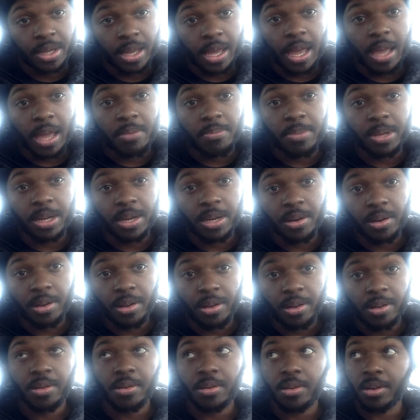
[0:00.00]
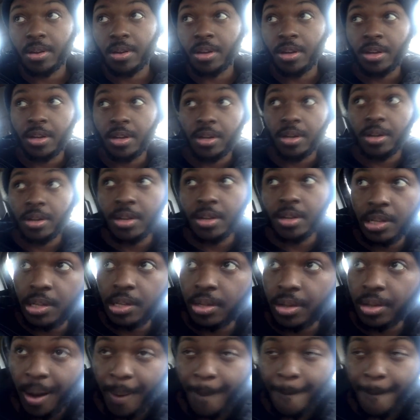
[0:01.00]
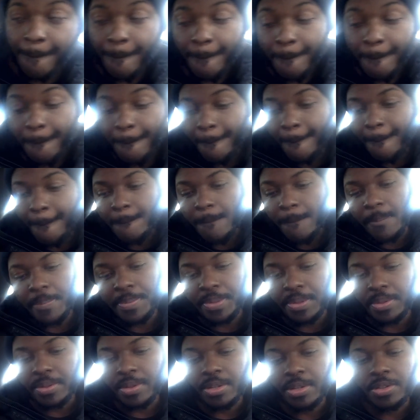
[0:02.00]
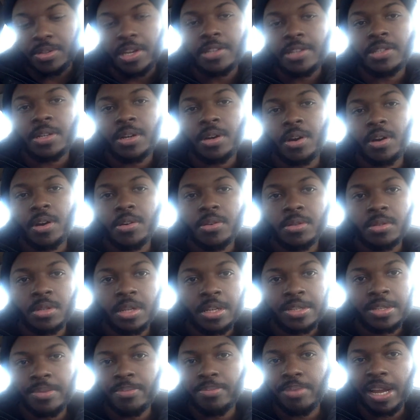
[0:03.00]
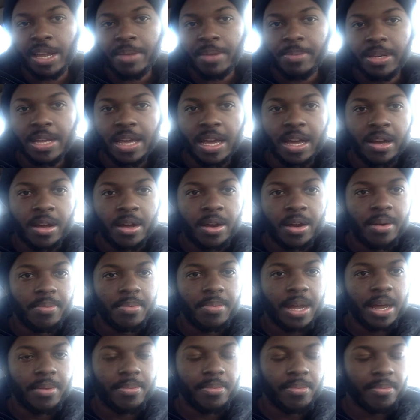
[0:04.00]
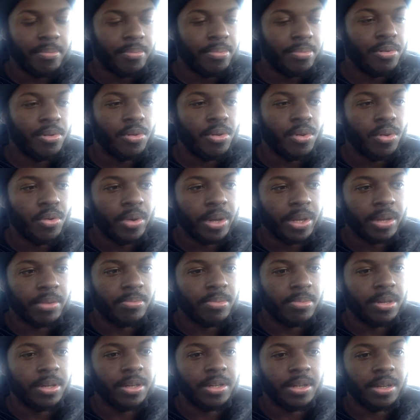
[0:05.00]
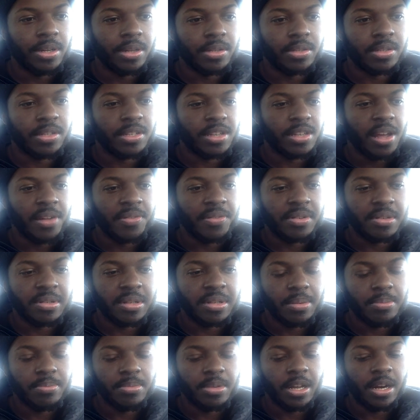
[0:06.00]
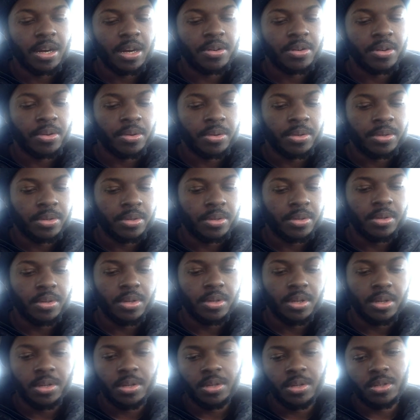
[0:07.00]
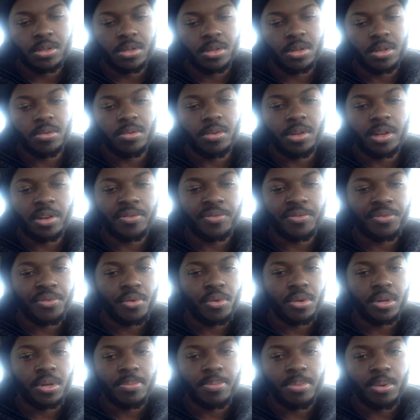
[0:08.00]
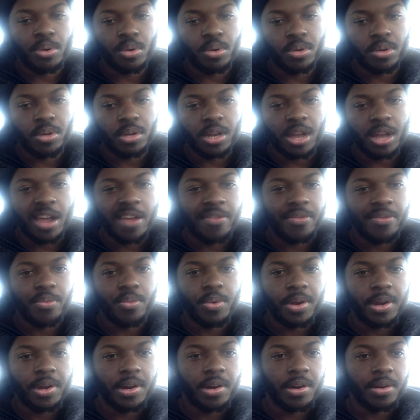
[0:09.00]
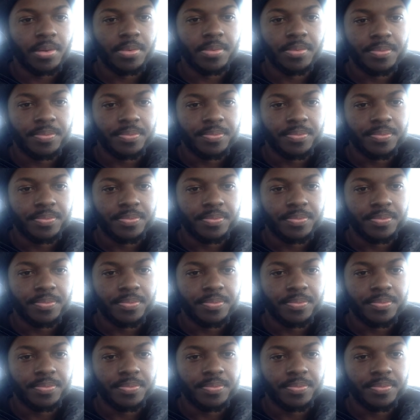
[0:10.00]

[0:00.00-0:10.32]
Admittedly, it doesn't hurt, doesn't break me down. I'm not boo-hooing, but it's definitely something that I noticed. So looking forward to building a life where,